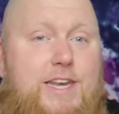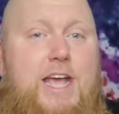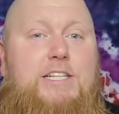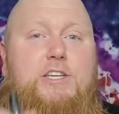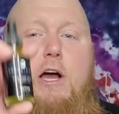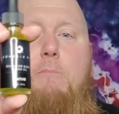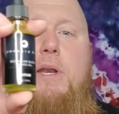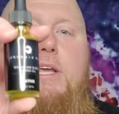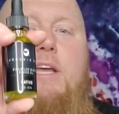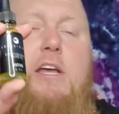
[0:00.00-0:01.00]
Nate's
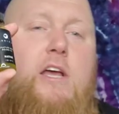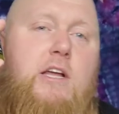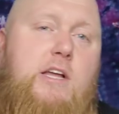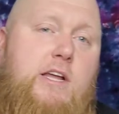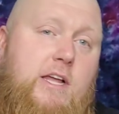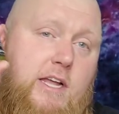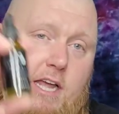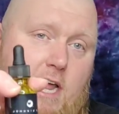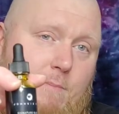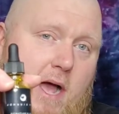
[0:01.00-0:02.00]
company
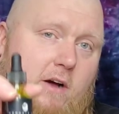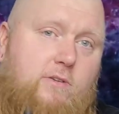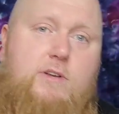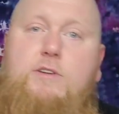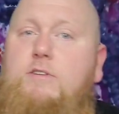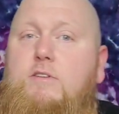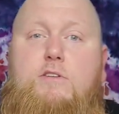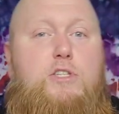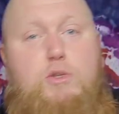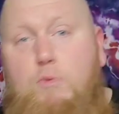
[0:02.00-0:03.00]
came out
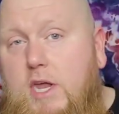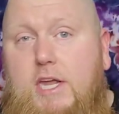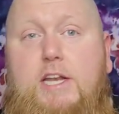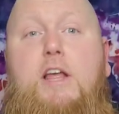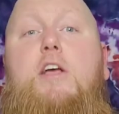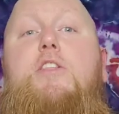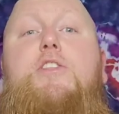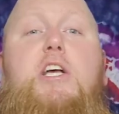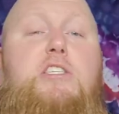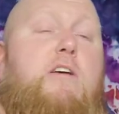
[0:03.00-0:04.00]
swinging.
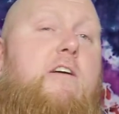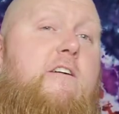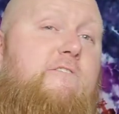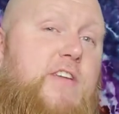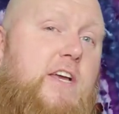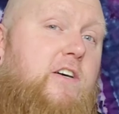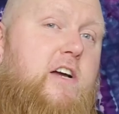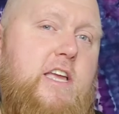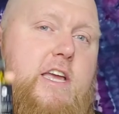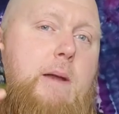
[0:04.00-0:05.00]
This
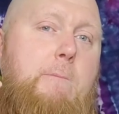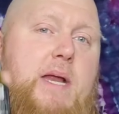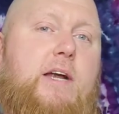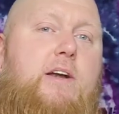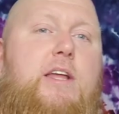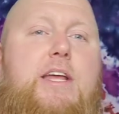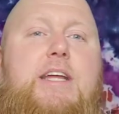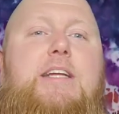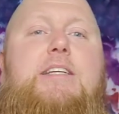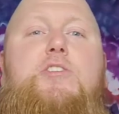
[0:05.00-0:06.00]
feel and beard
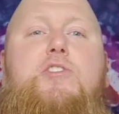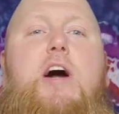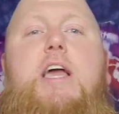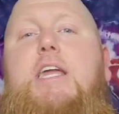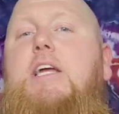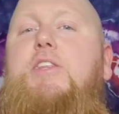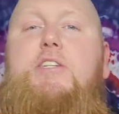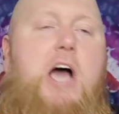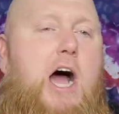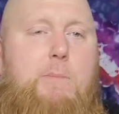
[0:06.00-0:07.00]
is like in the
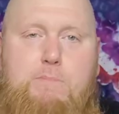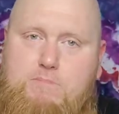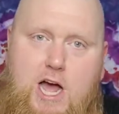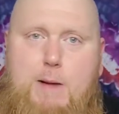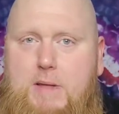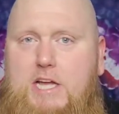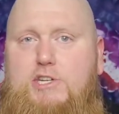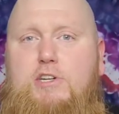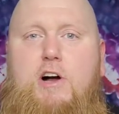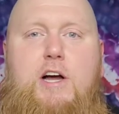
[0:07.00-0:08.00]
top
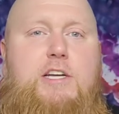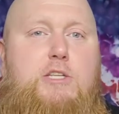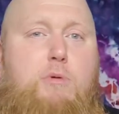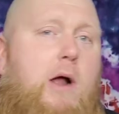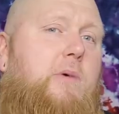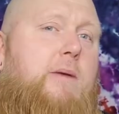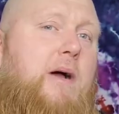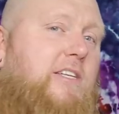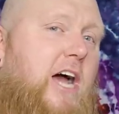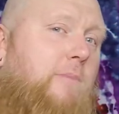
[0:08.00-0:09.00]
echelon. It's probably in
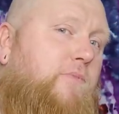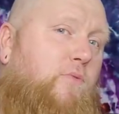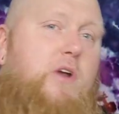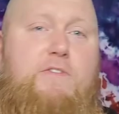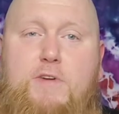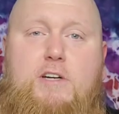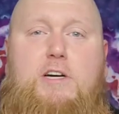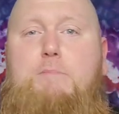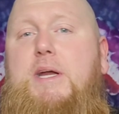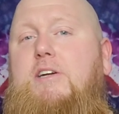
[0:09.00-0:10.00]
my top three feel
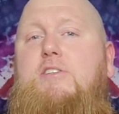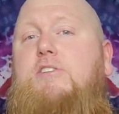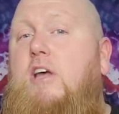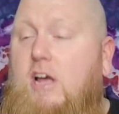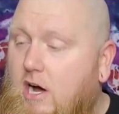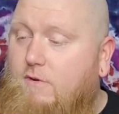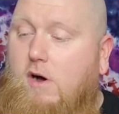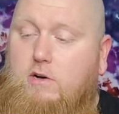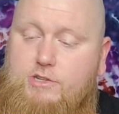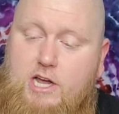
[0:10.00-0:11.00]
and beards of
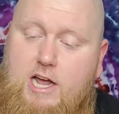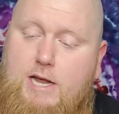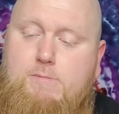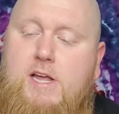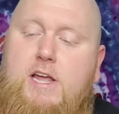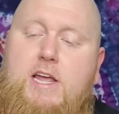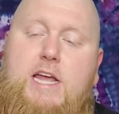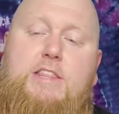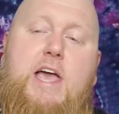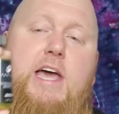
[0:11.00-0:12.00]
all time,
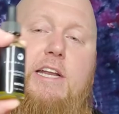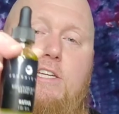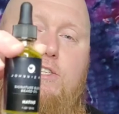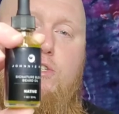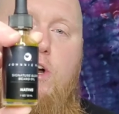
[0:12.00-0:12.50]
and that is